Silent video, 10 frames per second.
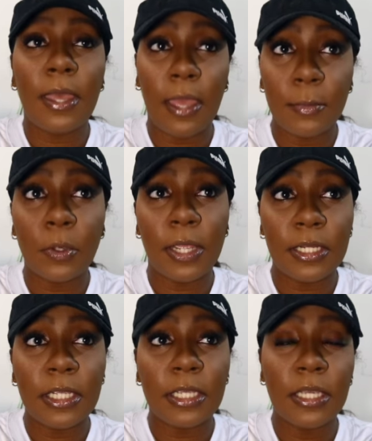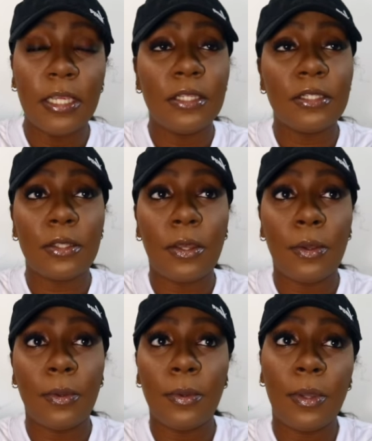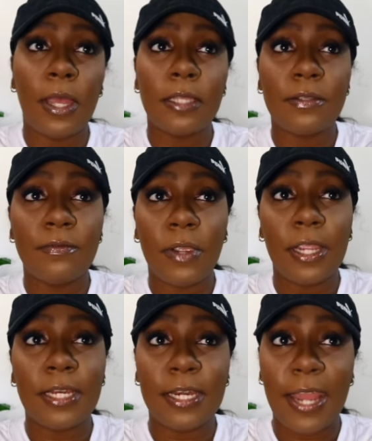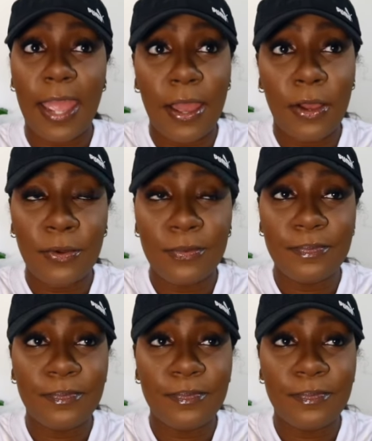I'm grinding. So as of right now,